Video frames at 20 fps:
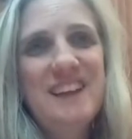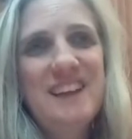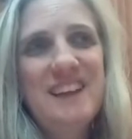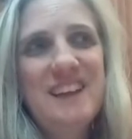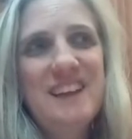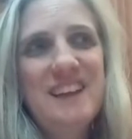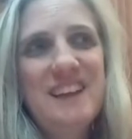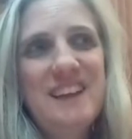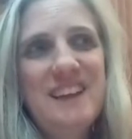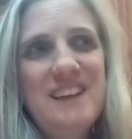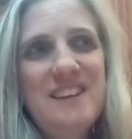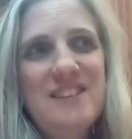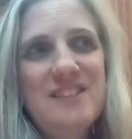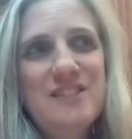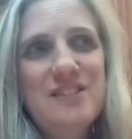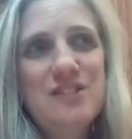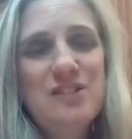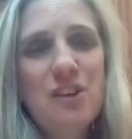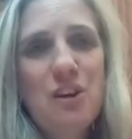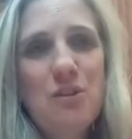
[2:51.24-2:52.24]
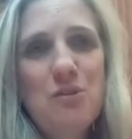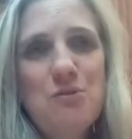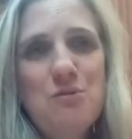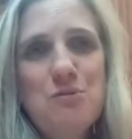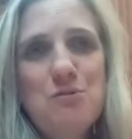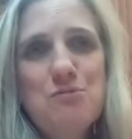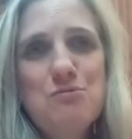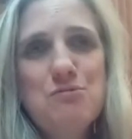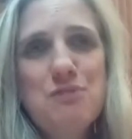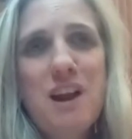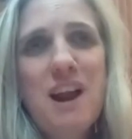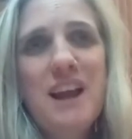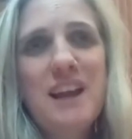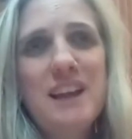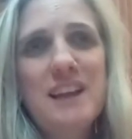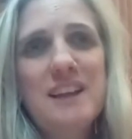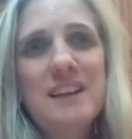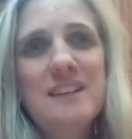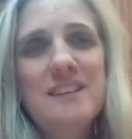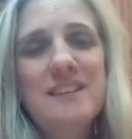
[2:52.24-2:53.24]
is so
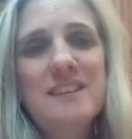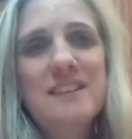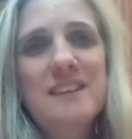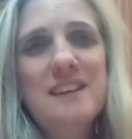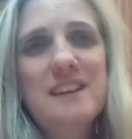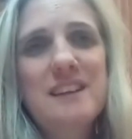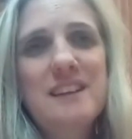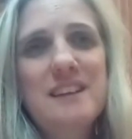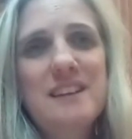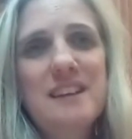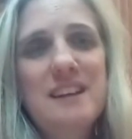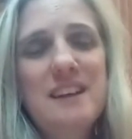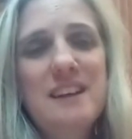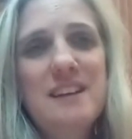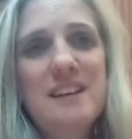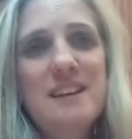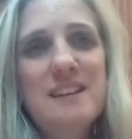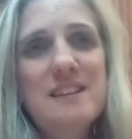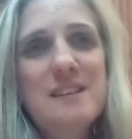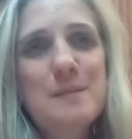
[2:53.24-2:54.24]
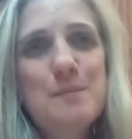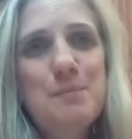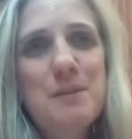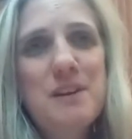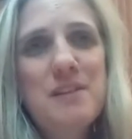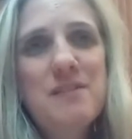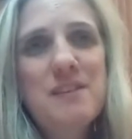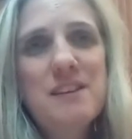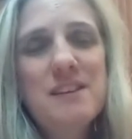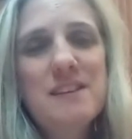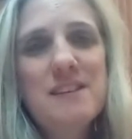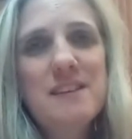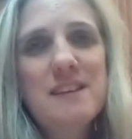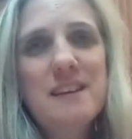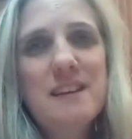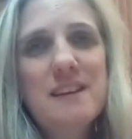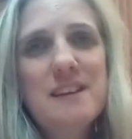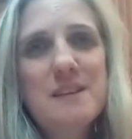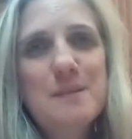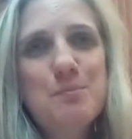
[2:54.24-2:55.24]
great in experiencing
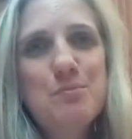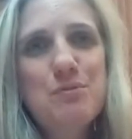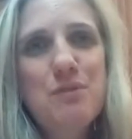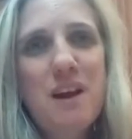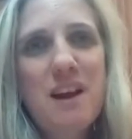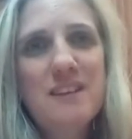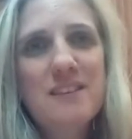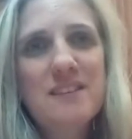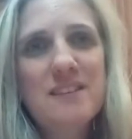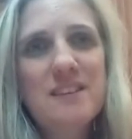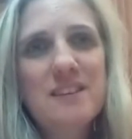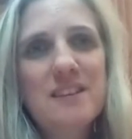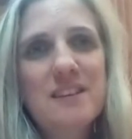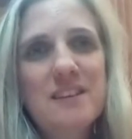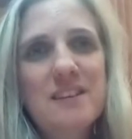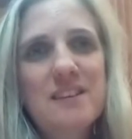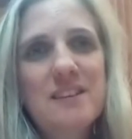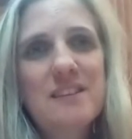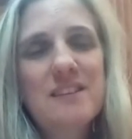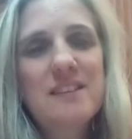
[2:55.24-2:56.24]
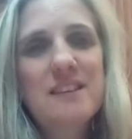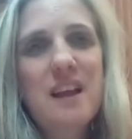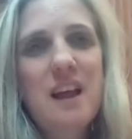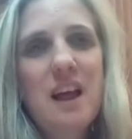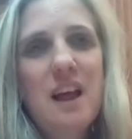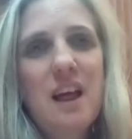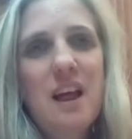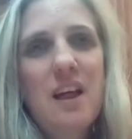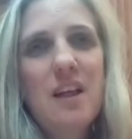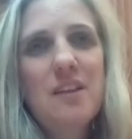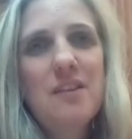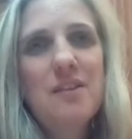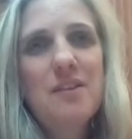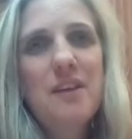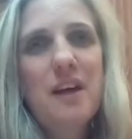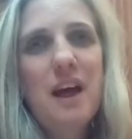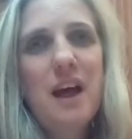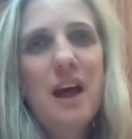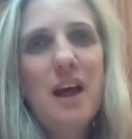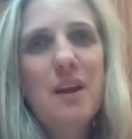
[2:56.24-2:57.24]
his presence
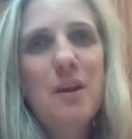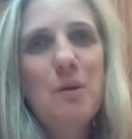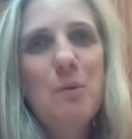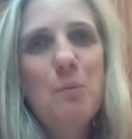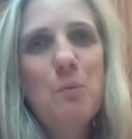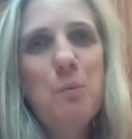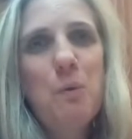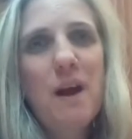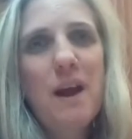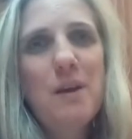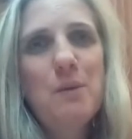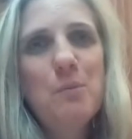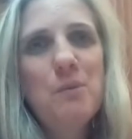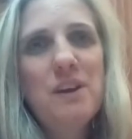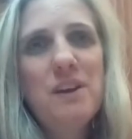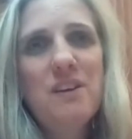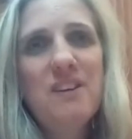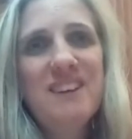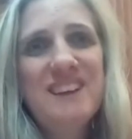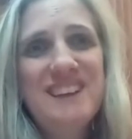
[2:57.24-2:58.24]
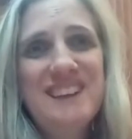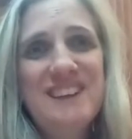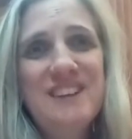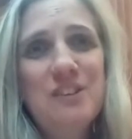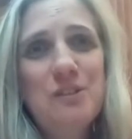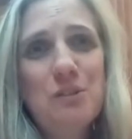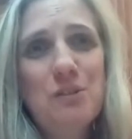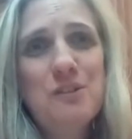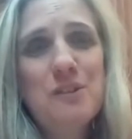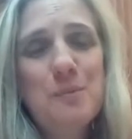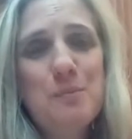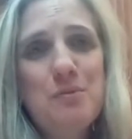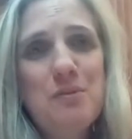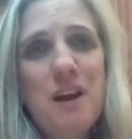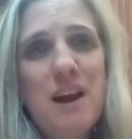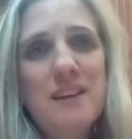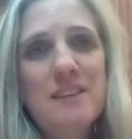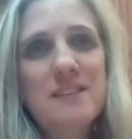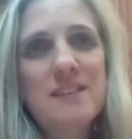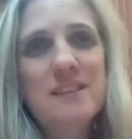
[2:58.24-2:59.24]
that when we are in God's
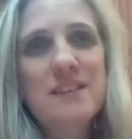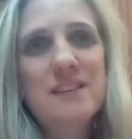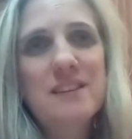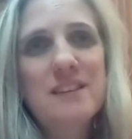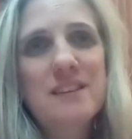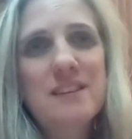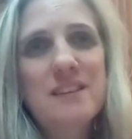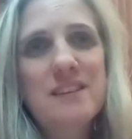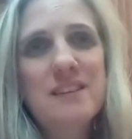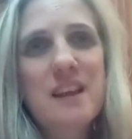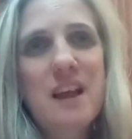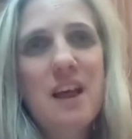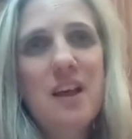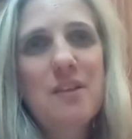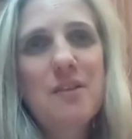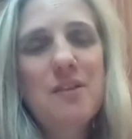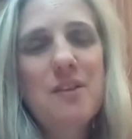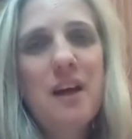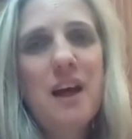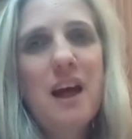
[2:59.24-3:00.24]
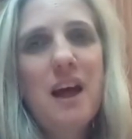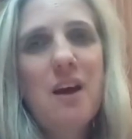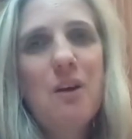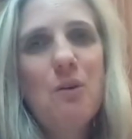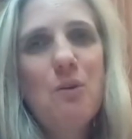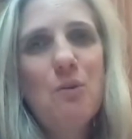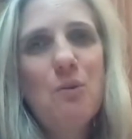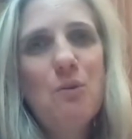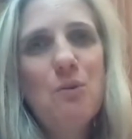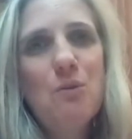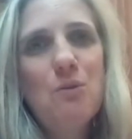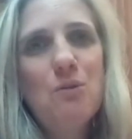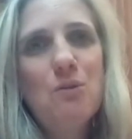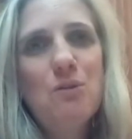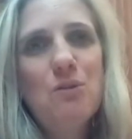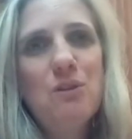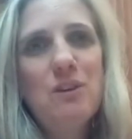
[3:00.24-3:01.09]
presence, that awe